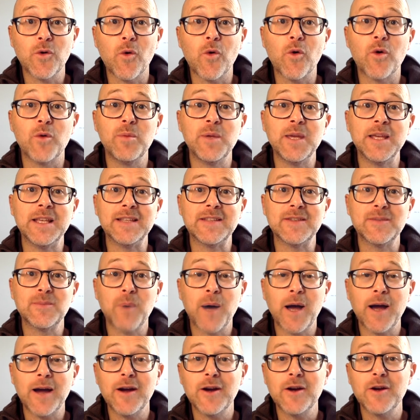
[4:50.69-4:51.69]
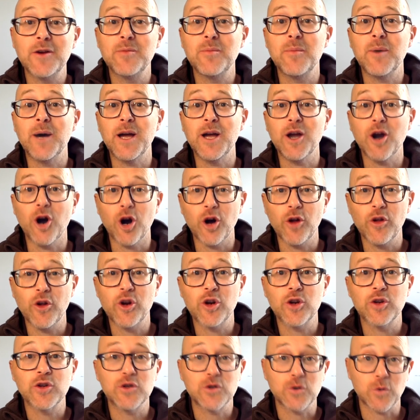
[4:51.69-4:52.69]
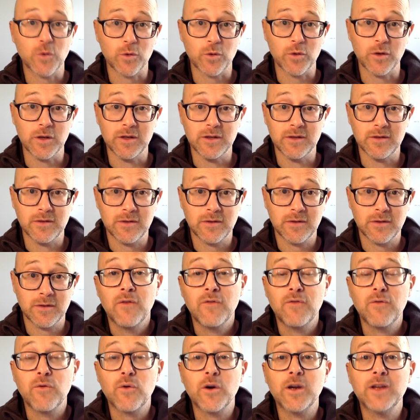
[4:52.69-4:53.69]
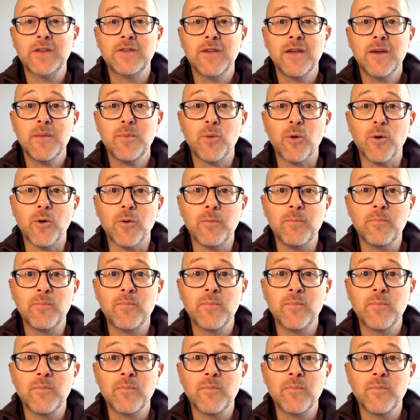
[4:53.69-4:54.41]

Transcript: or be inspired by other stories. For example,